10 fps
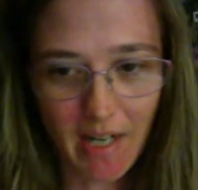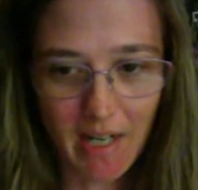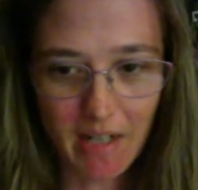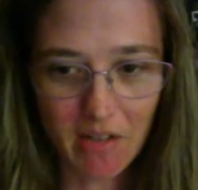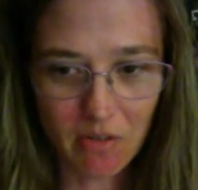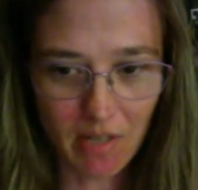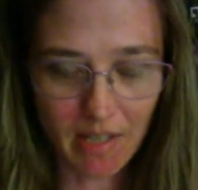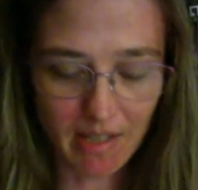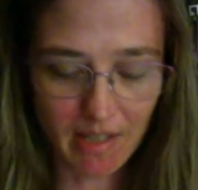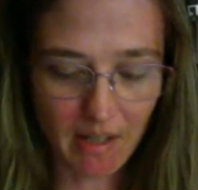
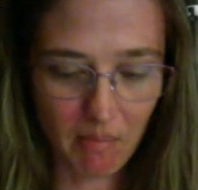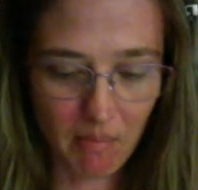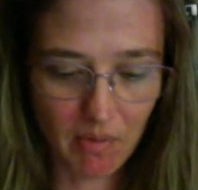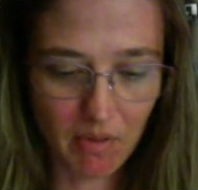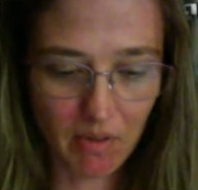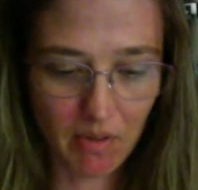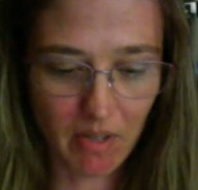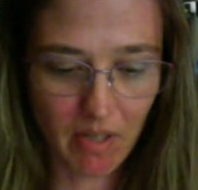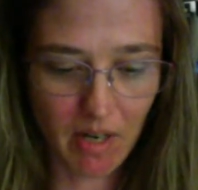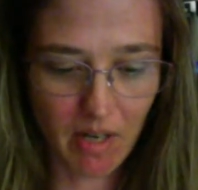integrate them, they're going
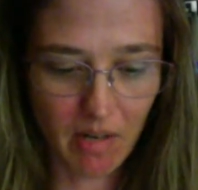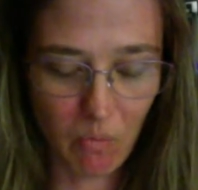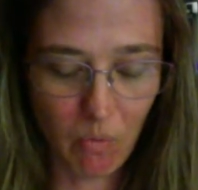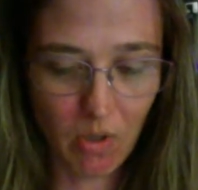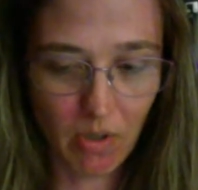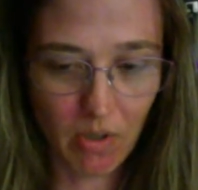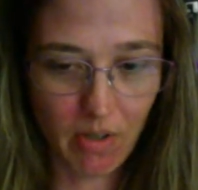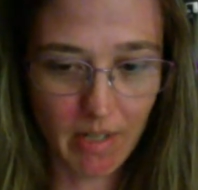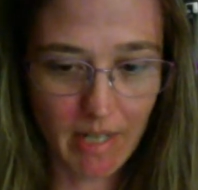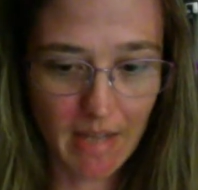to not work all
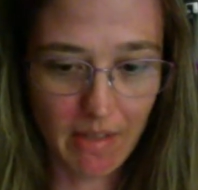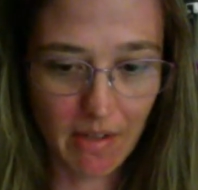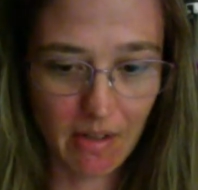together.